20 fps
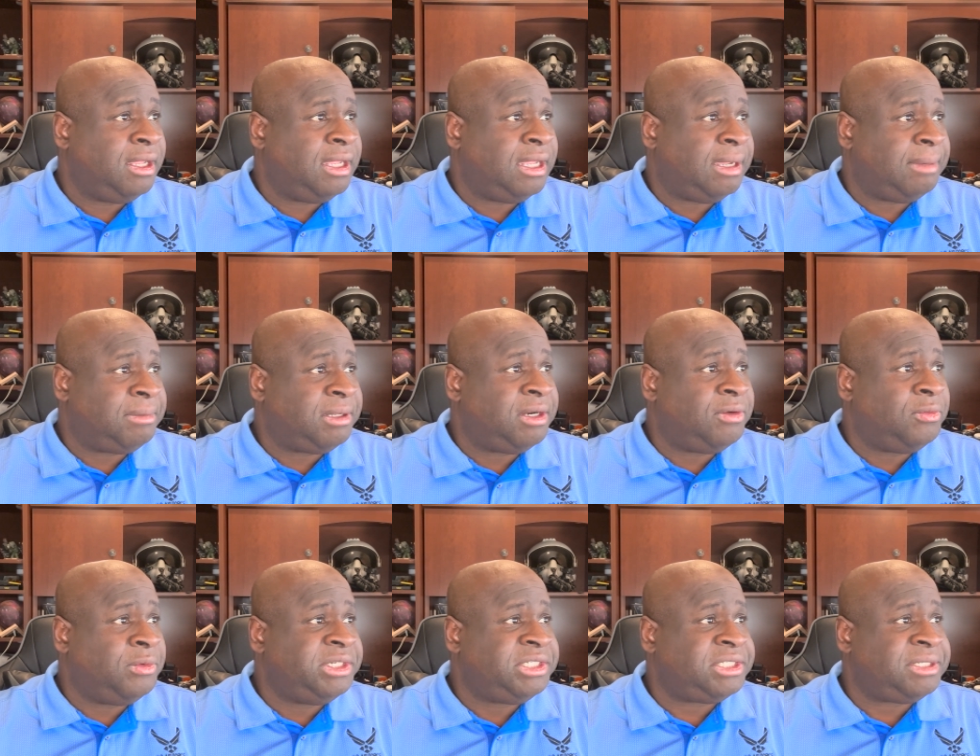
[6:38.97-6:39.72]
I'm going to
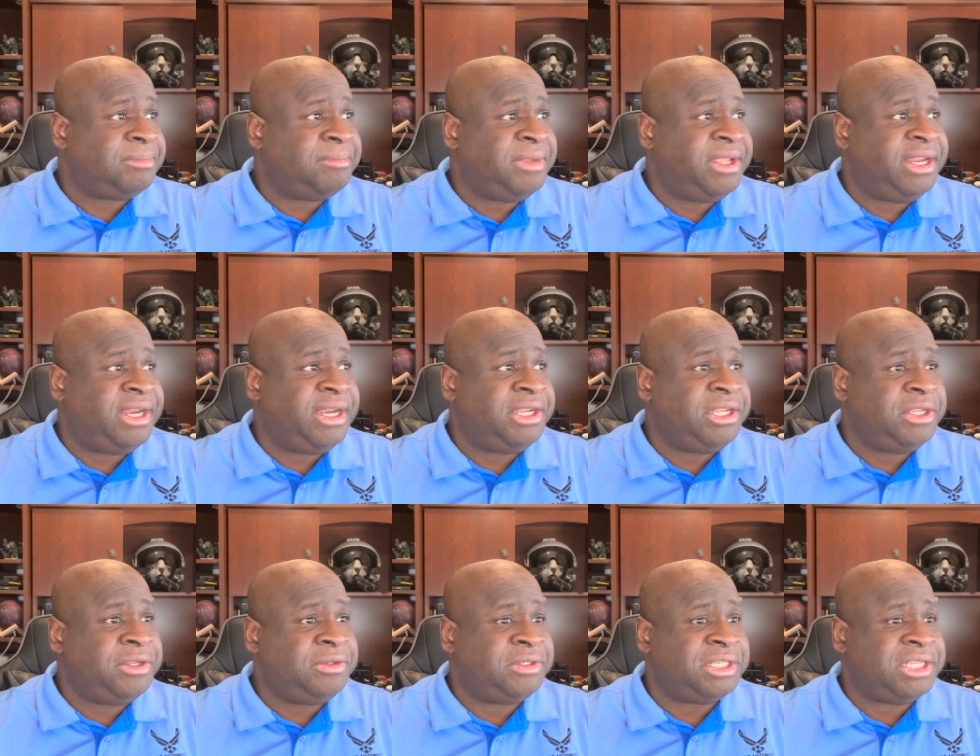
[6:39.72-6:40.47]
resubmit it
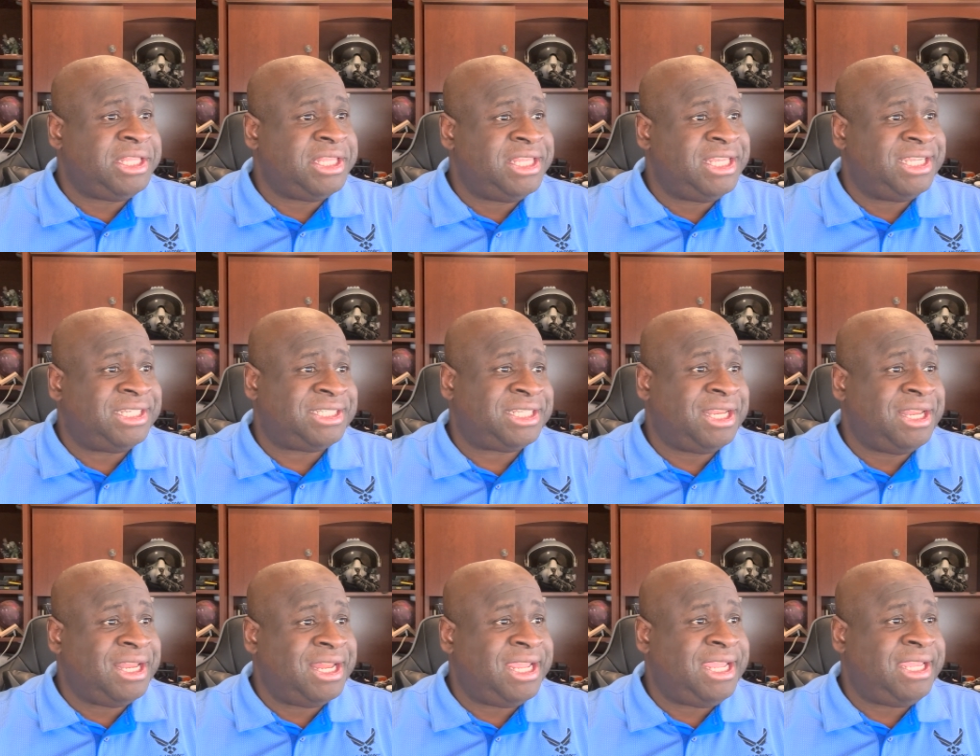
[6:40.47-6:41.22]
using this
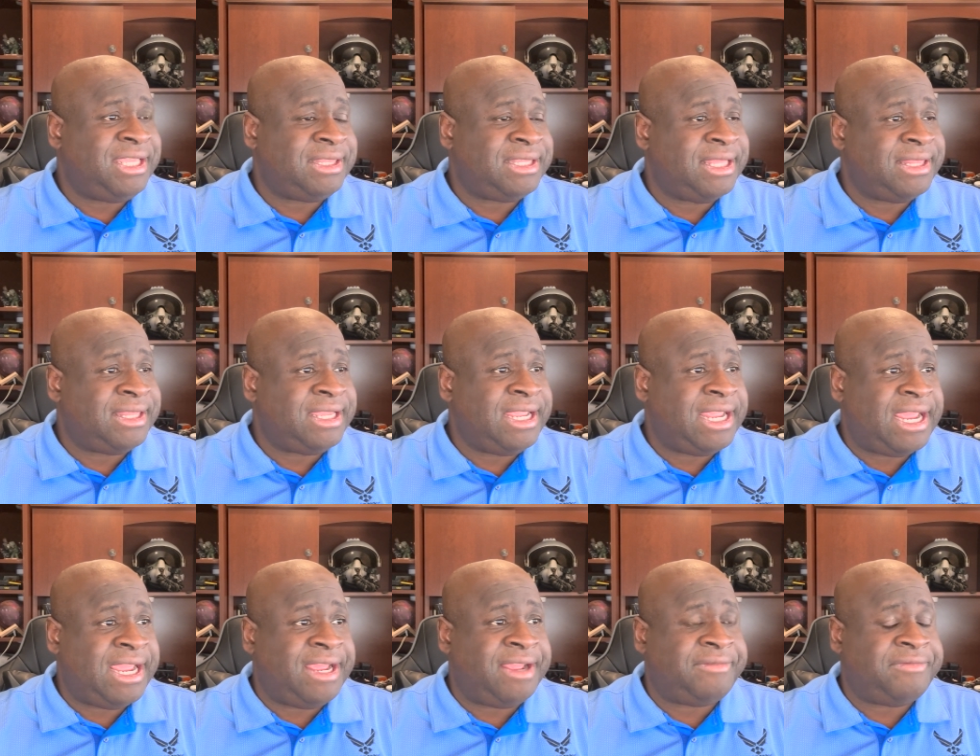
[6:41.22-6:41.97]
link that they
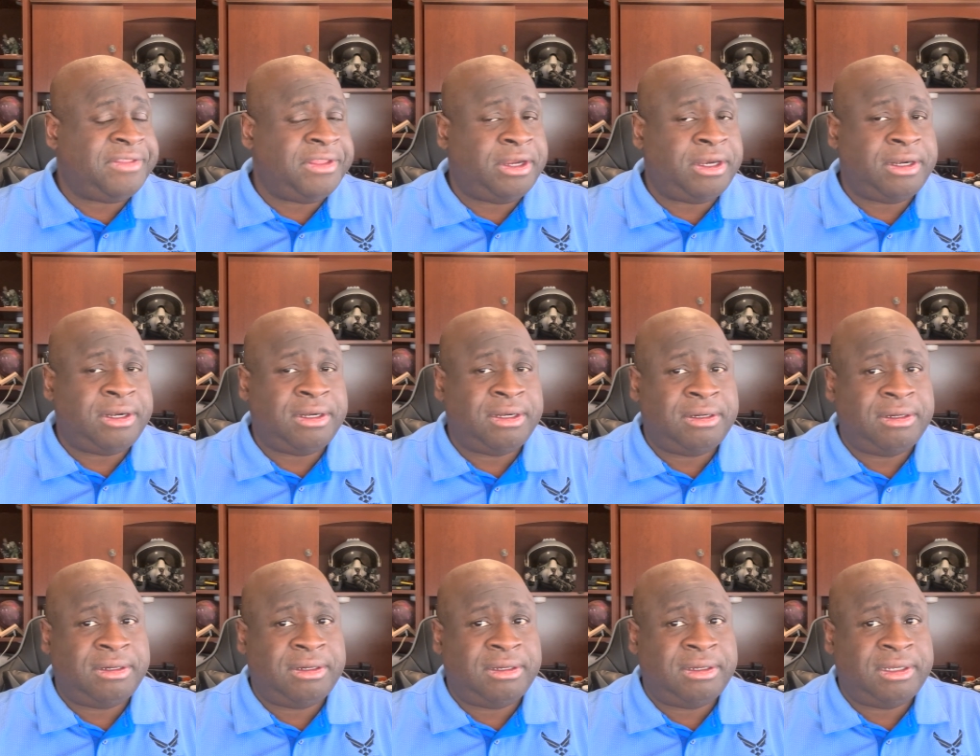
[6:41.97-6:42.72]
have there
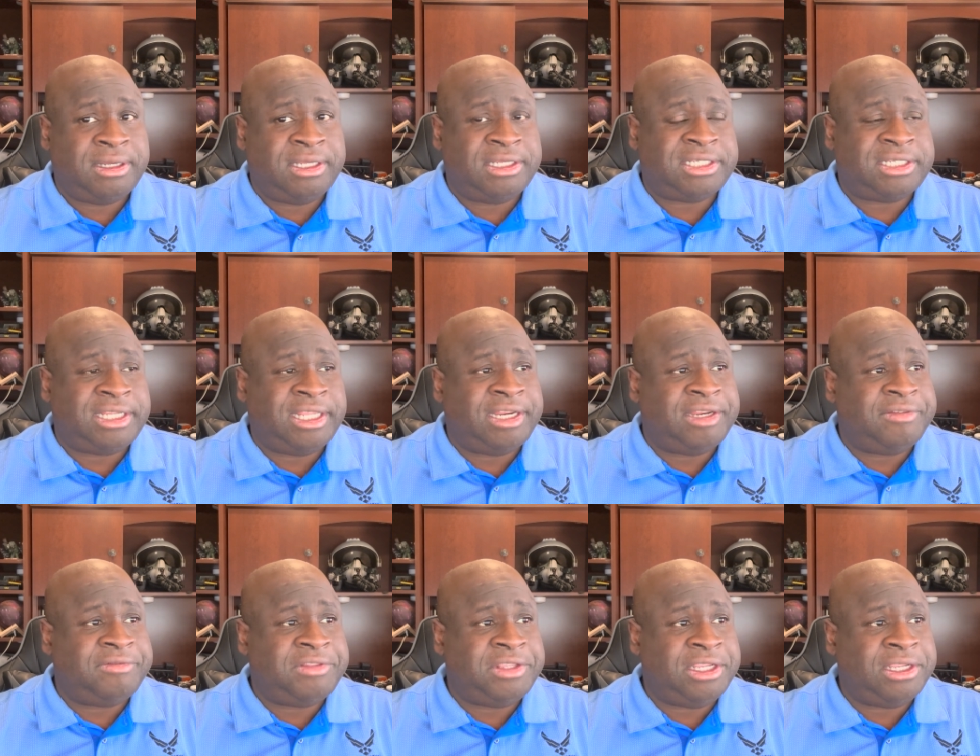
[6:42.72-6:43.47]
instead
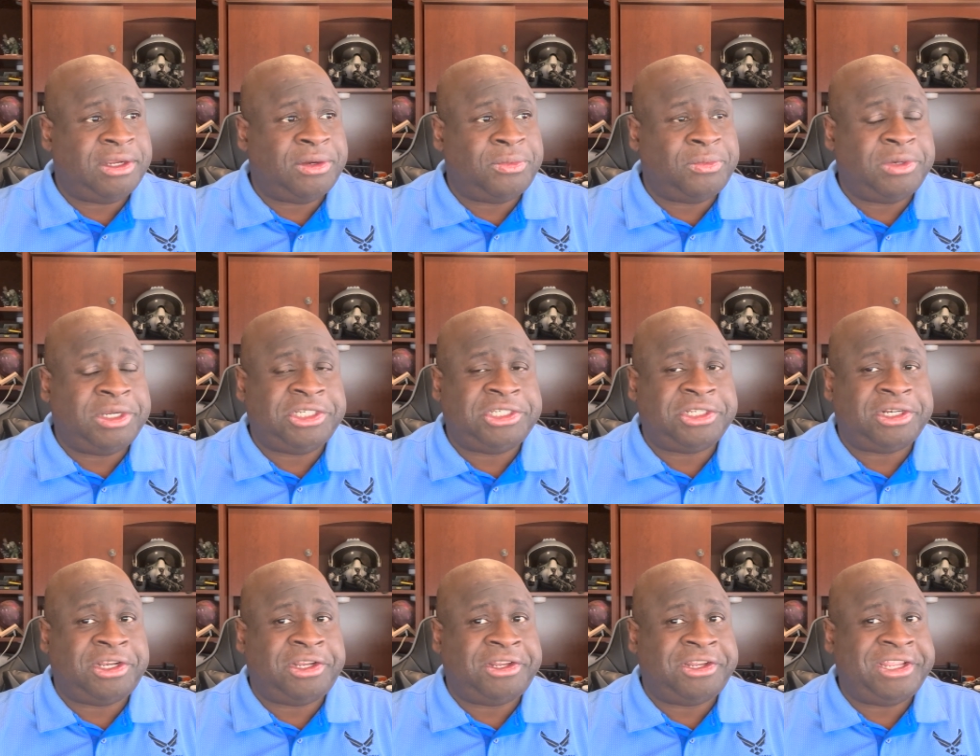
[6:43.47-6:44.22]
of the
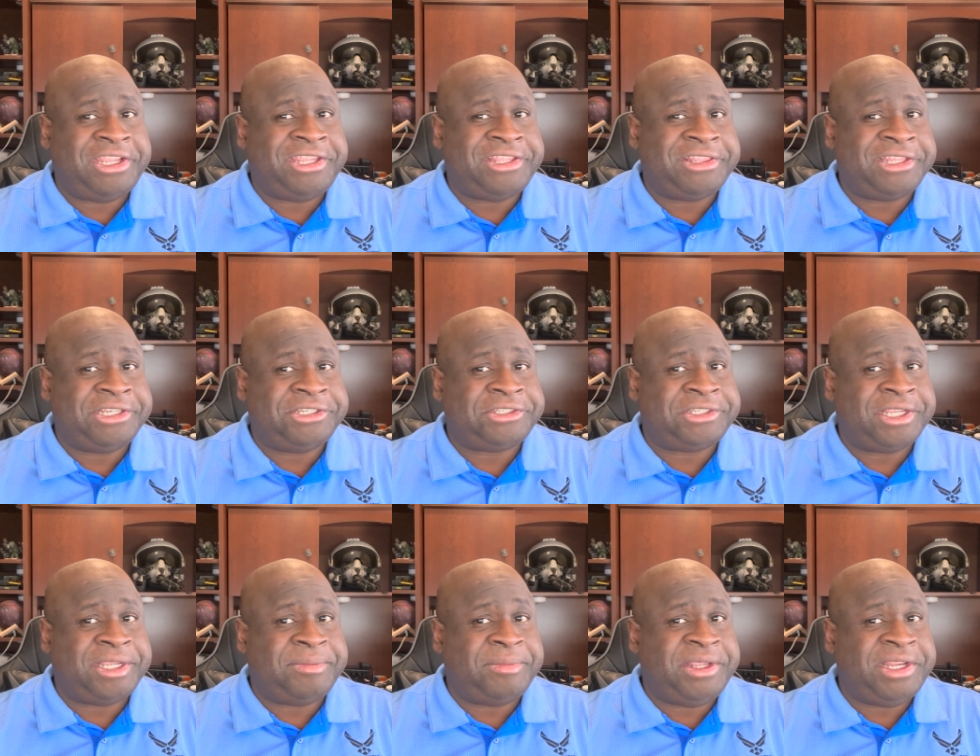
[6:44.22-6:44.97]
original link they
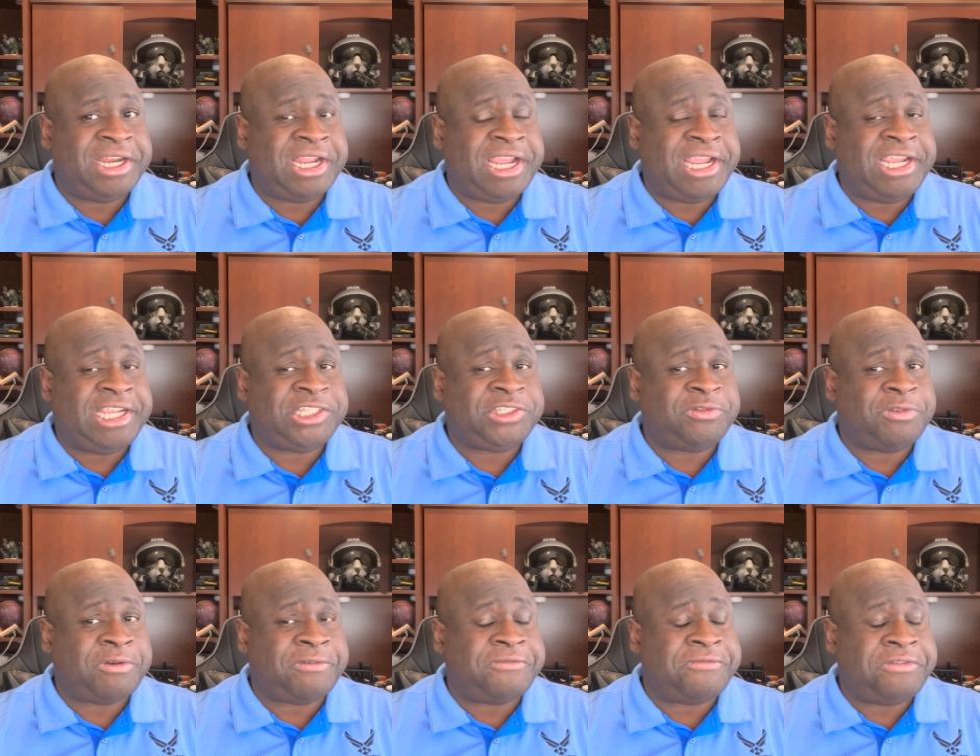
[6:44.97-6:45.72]
sent me to ask
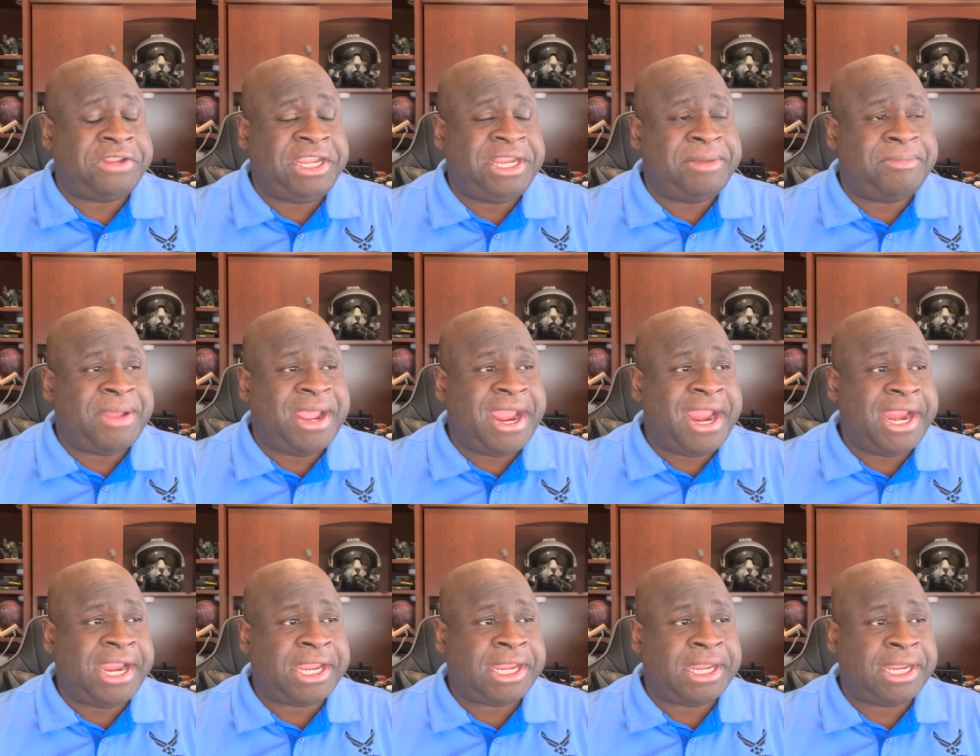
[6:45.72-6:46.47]
for
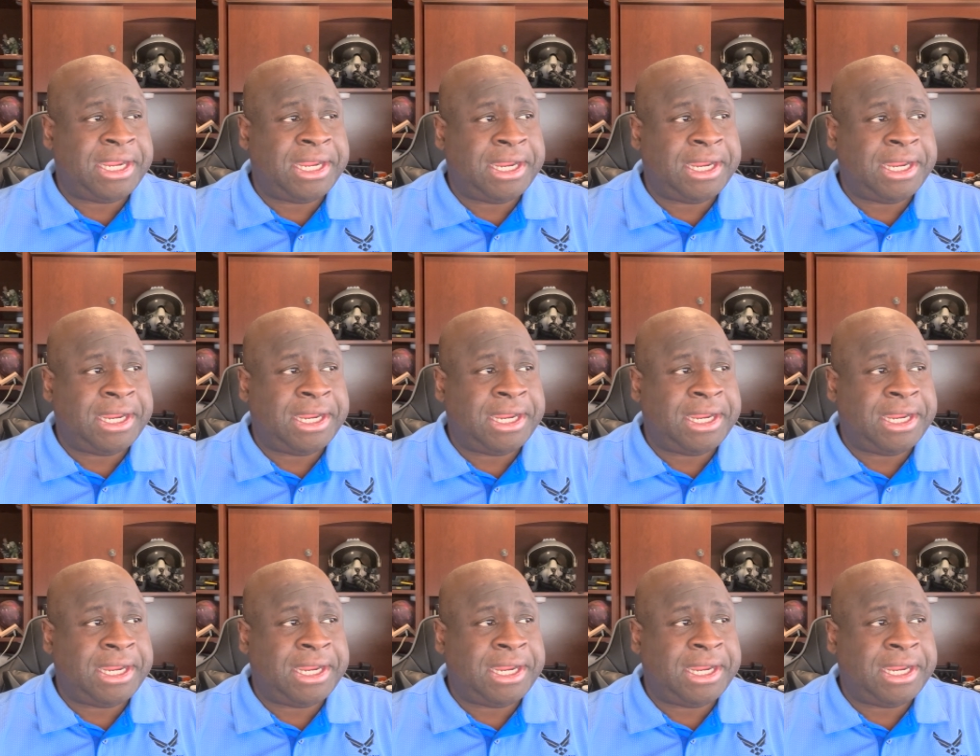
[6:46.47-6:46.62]
feedback.